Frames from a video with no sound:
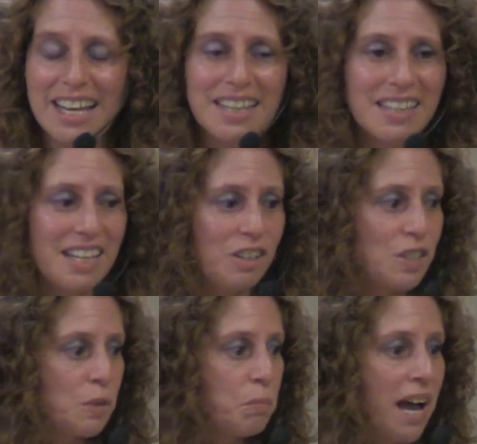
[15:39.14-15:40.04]
and then
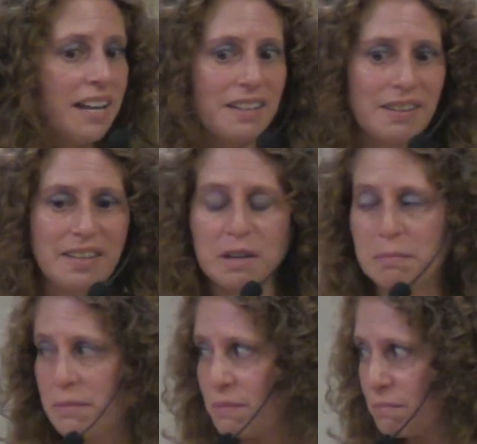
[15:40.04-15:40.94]
spot
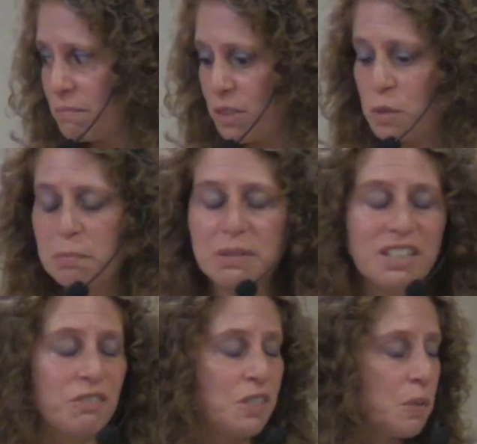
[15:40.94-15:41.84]
them,
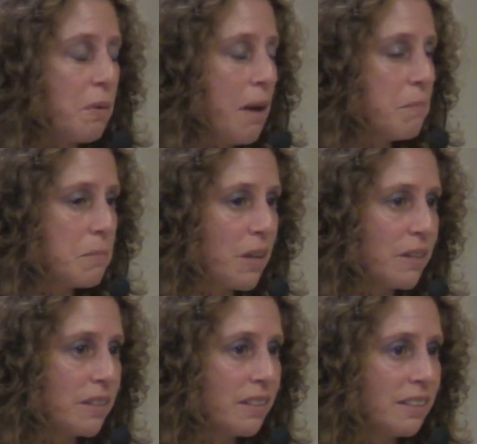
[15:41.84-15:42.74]
particularly spot my
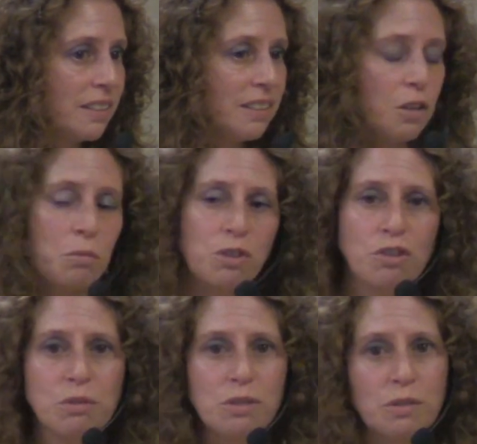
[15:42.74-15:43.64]
mother when
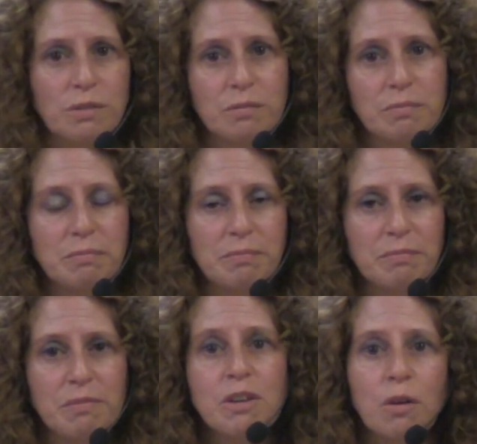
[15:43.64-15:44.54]
she was,
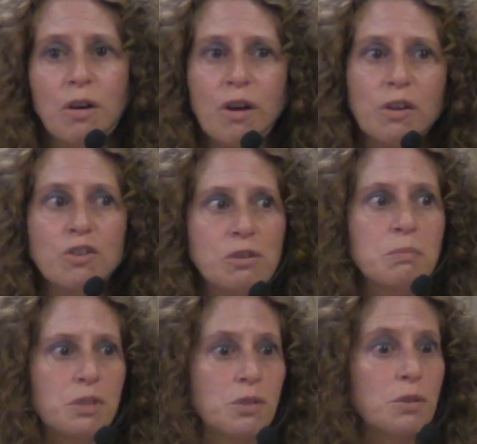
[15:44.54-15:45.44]
on her
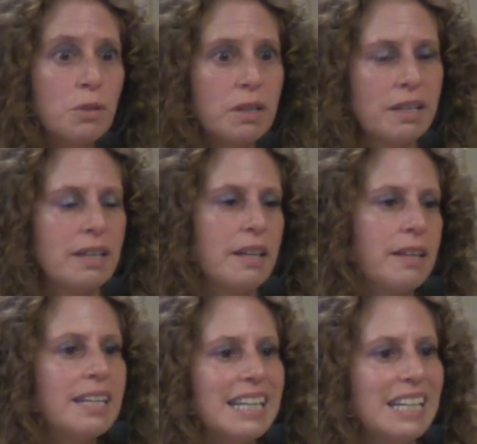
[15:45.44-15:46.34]
trips to
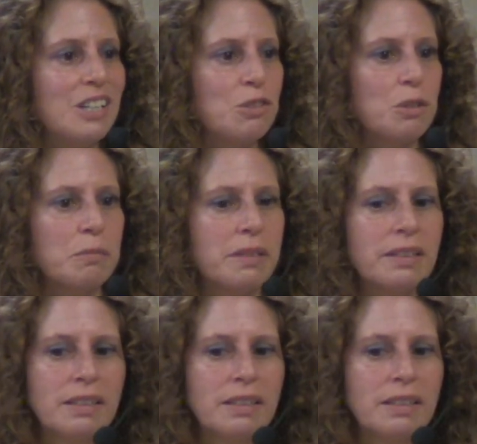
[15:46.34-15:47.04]
the ladies' room.